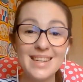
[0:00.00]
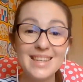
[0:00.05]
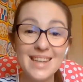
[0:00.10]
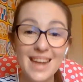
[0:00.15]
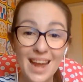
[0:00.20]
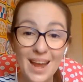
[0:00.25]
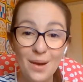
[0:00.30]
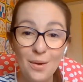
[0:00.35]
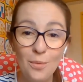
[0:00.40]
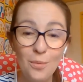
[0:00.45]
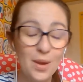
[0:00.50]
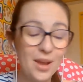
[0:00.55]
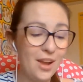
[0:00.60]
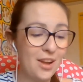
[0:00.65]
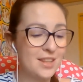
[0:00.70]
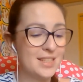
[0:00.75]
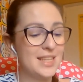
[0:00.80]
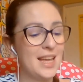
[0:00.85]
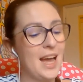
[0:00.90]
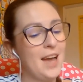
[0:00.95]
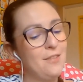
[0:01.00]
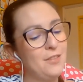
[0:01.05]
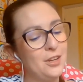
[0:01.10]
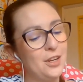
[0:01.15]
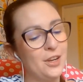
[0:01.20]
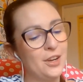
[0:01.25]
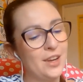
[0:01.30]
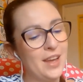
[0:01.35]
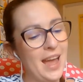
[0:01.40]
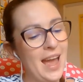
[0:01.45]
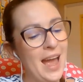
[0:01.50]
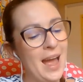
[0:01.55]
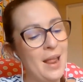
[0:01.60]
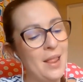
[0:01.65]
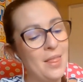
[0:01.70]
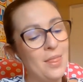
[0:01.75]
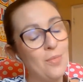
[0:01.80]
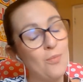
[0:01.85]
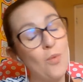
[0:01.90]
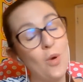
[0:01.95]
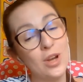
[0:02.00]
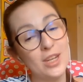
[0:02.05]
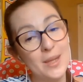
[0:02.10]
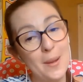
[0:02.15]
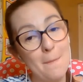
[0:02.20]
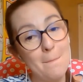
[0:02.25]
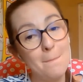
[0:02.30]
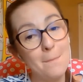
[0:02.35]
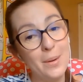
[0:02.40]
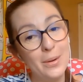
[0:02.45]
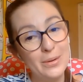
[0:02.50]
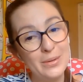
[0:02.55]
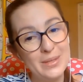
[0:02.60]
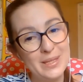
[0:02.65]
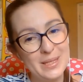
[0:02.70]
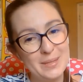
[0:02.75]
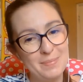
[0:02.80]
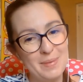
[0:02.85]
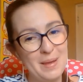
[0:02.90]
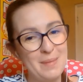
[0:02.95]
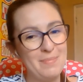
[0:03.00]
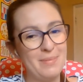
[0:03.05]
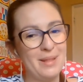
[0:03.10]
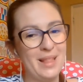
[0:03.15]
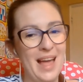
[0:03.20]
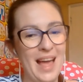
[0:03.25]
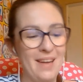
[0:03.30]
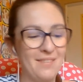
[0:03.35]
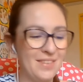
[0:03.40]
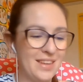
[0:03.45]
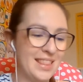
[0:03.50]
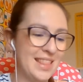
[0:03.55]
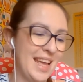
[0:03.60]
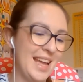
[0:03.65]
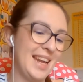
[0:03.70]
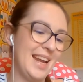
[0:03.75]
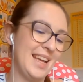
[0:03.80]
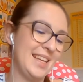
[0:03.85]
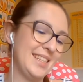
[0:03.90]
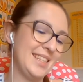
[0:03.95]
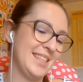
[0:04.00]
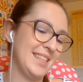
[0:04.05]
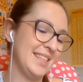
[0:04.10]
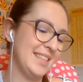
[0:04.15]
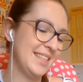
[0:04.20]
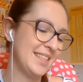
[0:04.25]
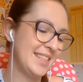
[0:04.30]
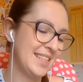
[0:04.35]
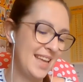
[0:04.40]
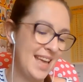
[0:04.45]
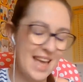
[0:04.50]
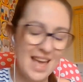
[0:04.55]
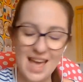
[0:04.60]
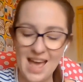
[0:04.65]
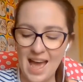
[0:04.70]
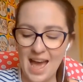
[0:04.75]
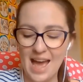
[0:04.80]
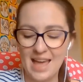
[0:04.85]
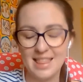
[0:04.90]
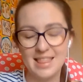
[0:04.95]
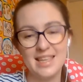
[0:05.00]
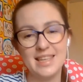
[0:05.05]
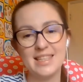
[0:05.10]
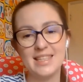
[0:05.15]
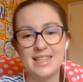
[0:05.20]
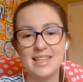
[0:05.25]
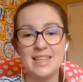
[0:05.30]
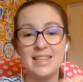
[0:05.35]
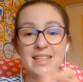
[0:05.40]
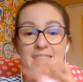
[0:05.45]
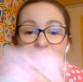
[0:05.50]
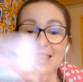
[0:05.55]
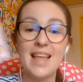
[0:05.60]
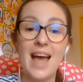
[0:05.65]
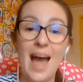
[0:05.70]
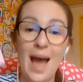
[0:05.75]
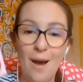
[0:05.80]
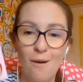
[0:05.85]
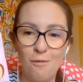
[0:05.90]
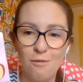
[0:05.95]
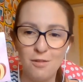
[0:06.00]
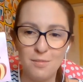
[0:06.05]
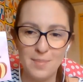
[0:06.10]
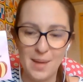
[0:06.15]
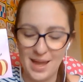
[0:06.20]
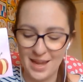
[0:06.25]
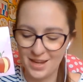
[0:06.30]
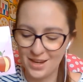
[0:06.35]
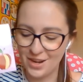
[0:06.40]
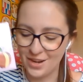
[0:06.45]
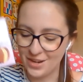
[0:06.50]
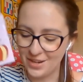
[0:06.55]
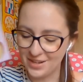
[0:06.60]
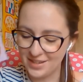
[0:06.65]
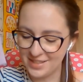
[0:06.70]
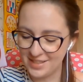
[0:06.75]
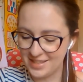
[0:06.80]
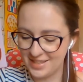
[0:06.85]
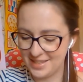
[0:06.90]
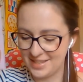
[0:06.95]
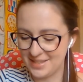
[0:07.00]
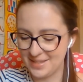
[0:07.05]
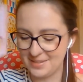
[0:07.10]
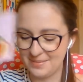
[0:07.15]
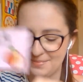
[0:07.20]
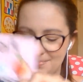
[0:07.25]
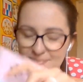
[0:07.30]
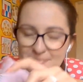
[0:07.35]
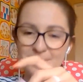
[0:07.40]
Now we're going to have a look at what most people have in their lessons, and this is the alphabet cards.